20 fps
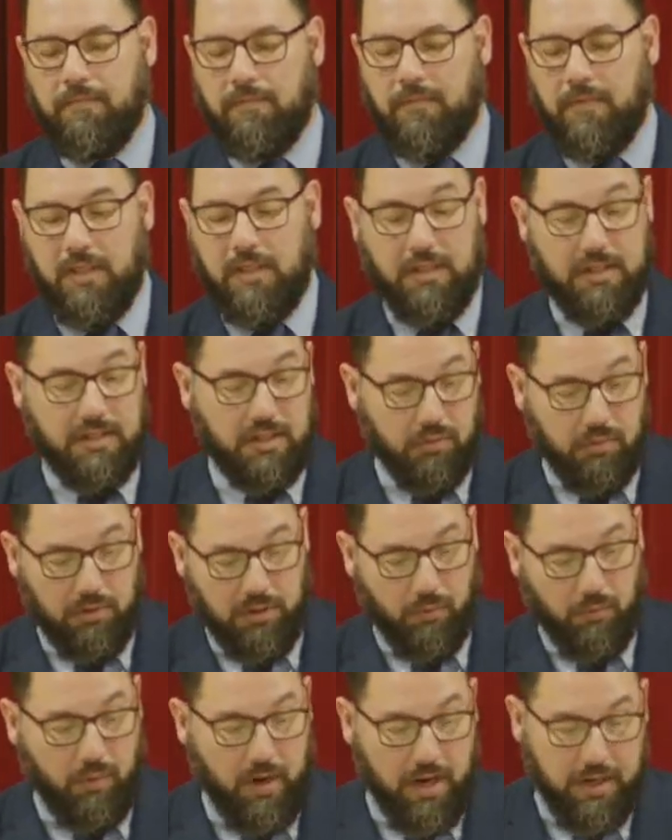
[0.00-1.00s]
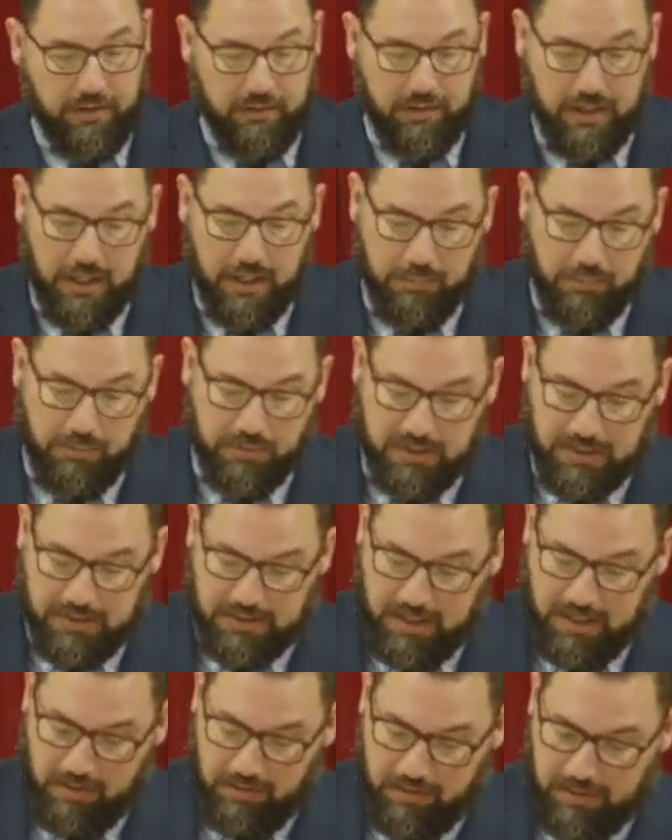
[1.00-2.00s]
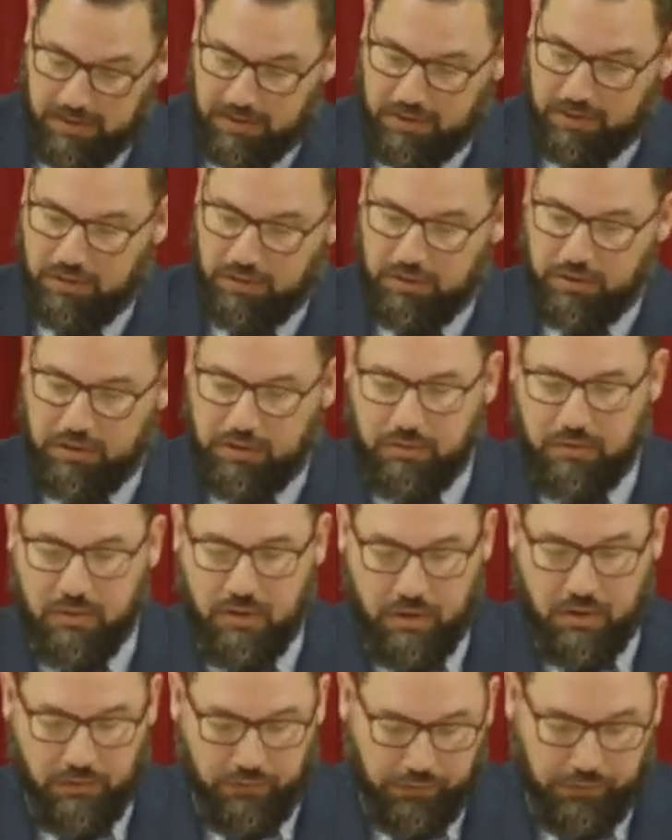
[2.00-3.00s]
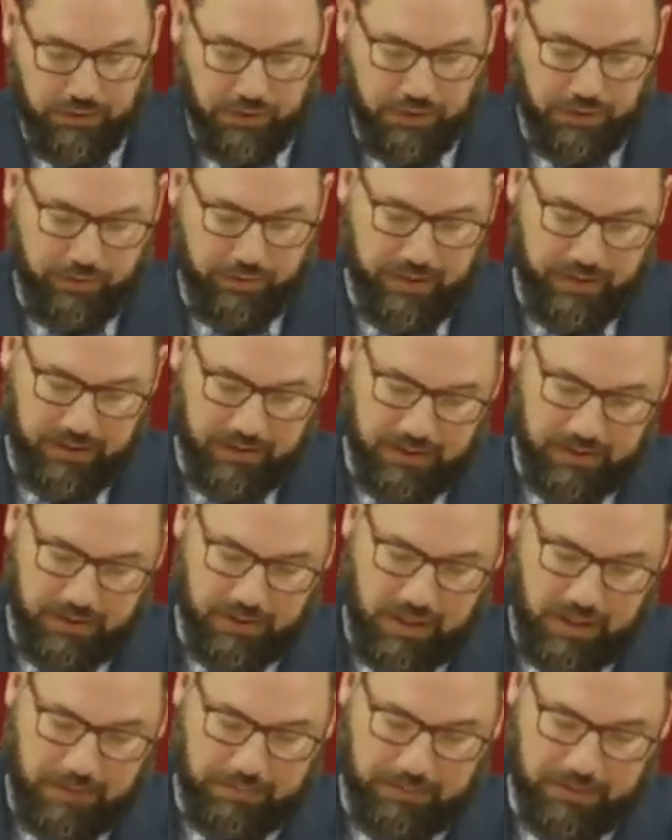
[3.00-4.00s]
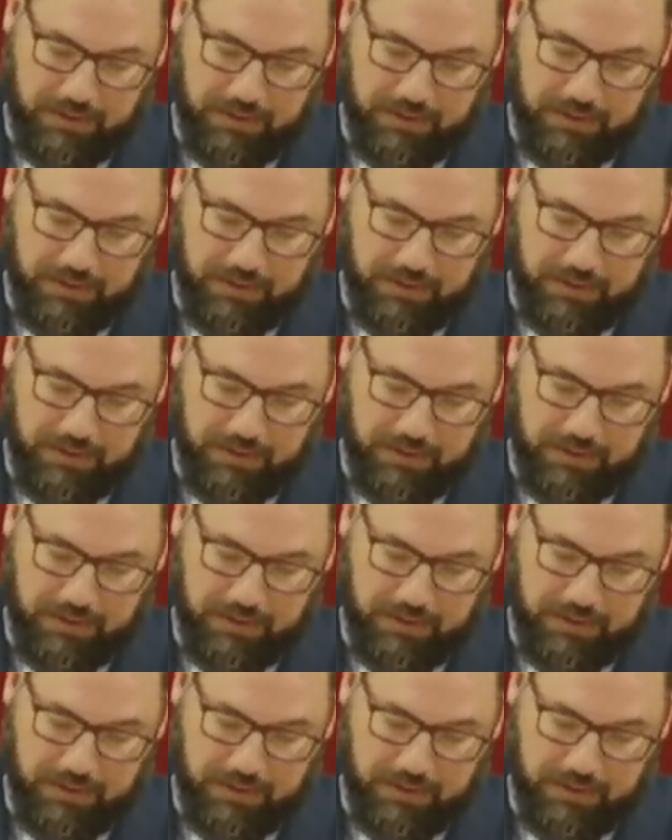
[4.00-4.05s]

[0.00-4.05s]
And this is what the writer of Hebrews is telling us. Turn to 1 Corinthians chapter